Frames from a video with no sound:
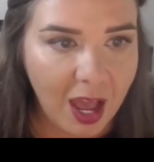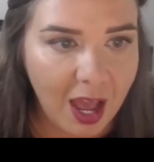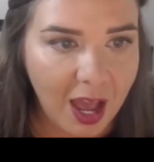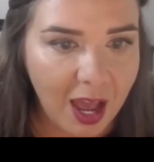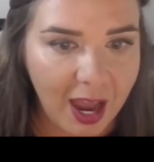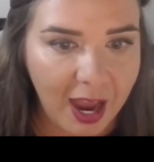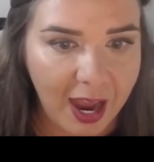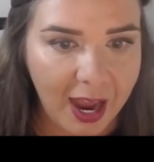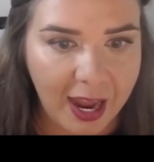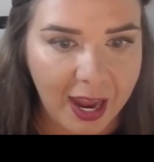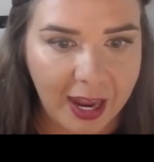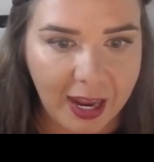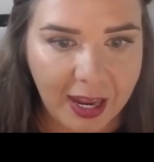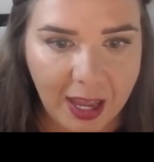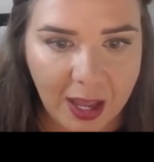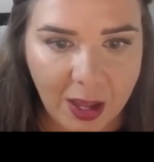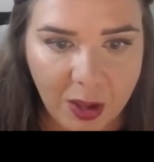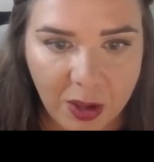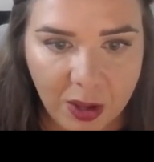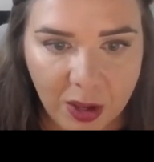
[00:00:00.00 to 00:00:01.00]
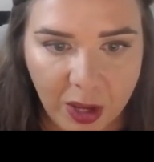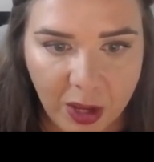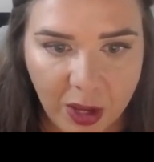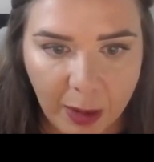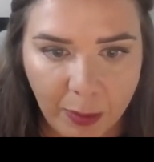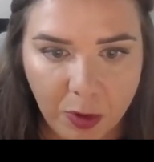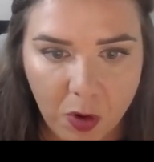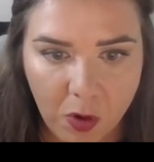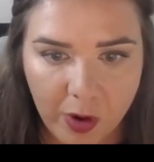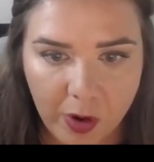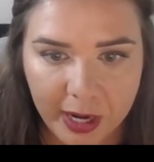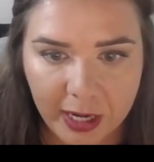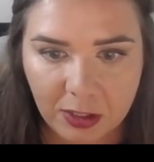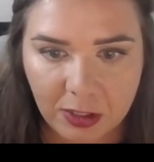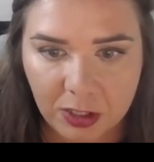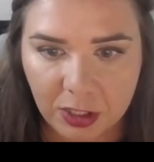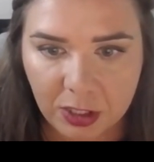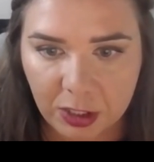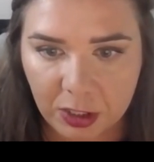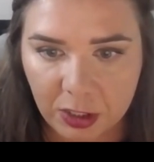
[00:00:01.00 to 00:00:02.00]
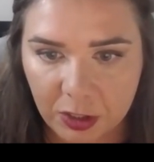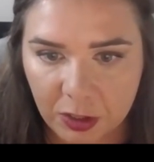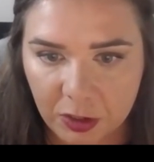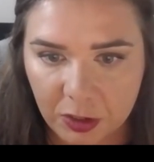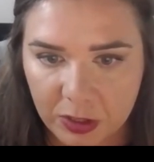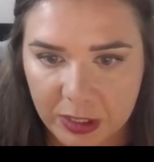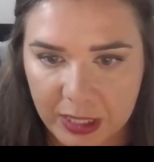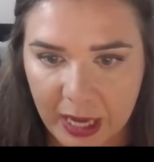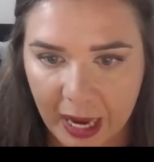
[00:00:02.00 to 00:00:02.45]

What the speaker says: I am going to